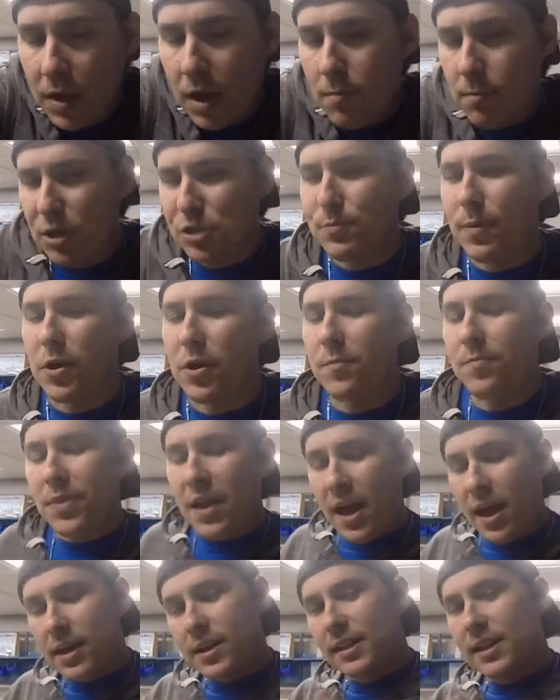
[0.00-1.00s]
Much better.
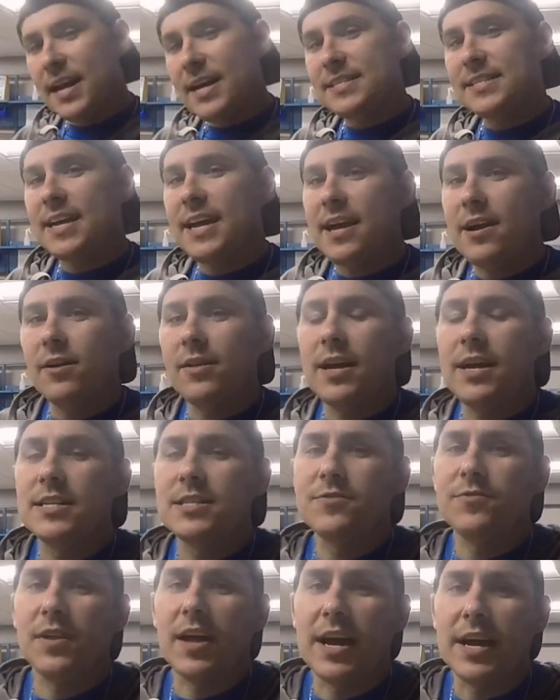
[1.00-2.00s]
An Alaska
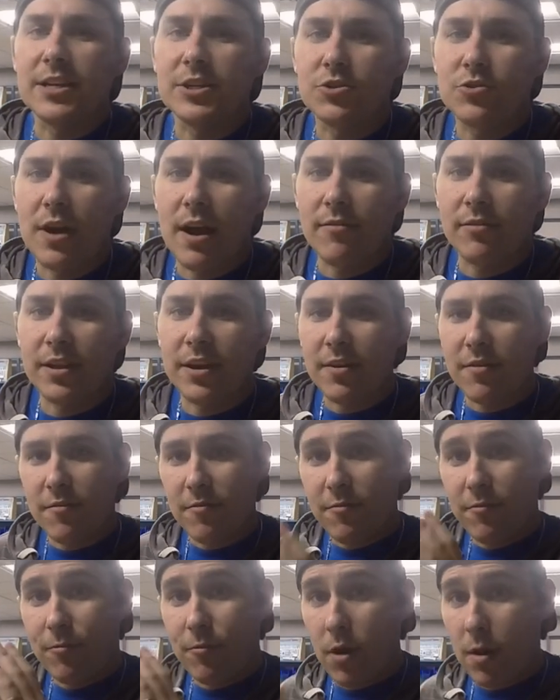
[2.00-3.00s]
Airlines flight traveling
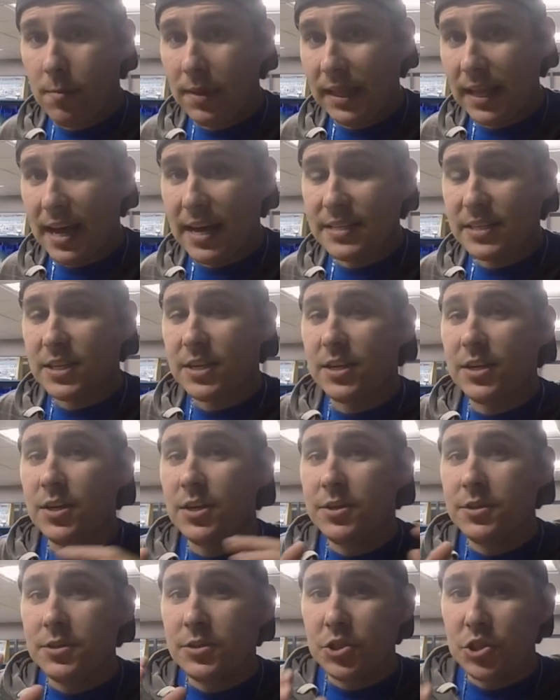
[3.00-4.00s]
from Alaska
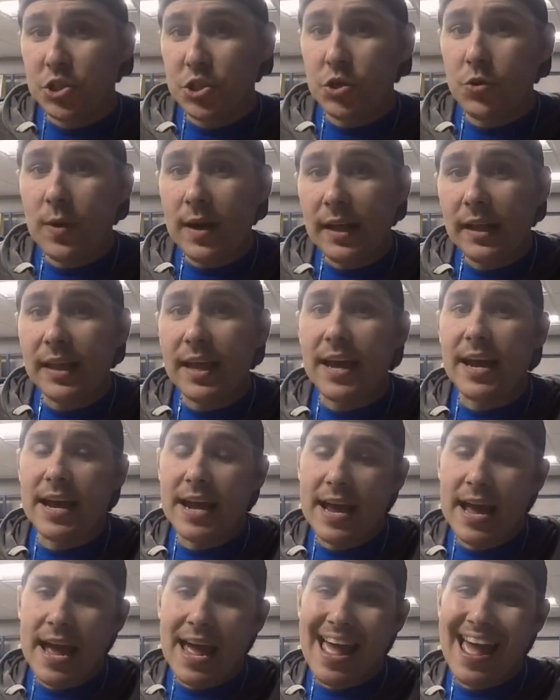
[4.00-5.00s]
to LA
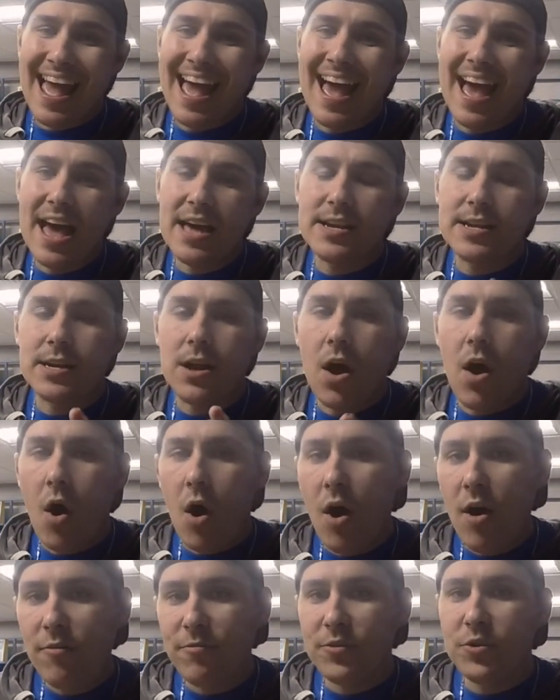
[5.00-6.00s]
had an
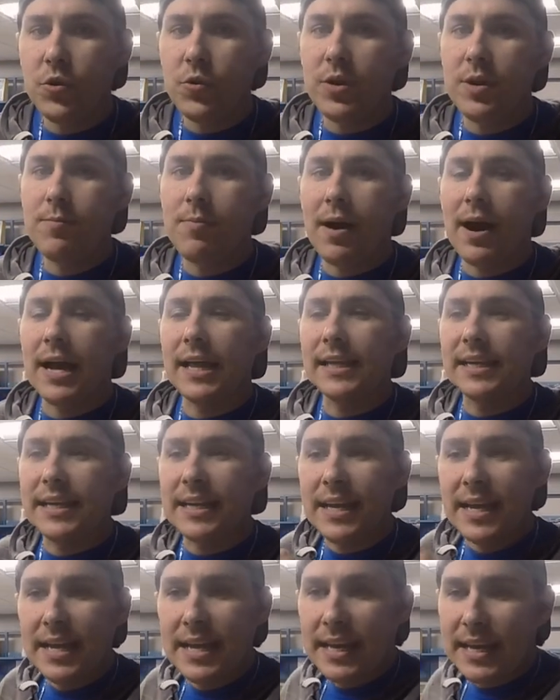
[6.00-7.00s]
off-duty
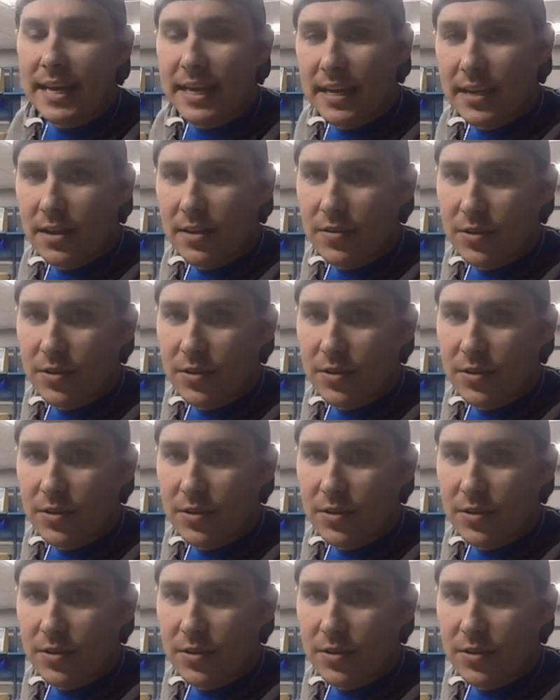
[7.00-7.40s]
pilot in